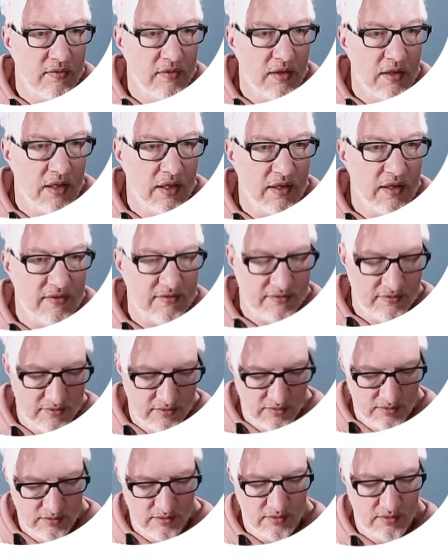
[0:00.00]
The
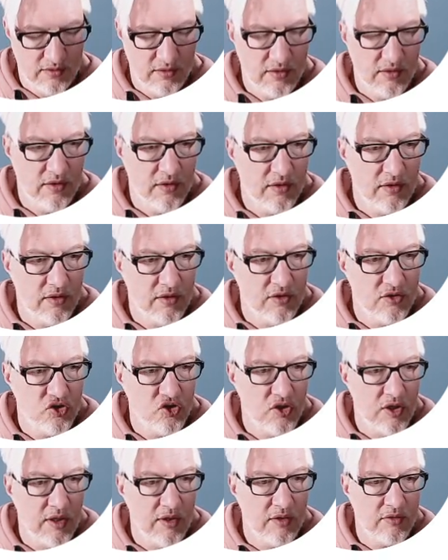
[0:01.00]
last
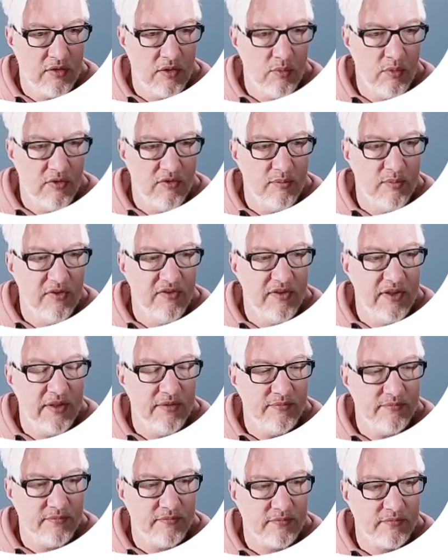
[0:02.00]
character was
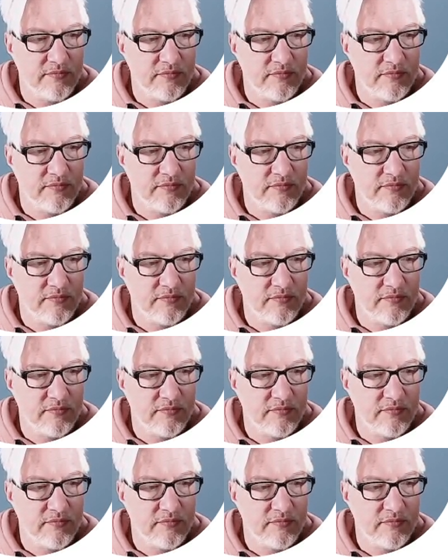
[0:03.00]
missing.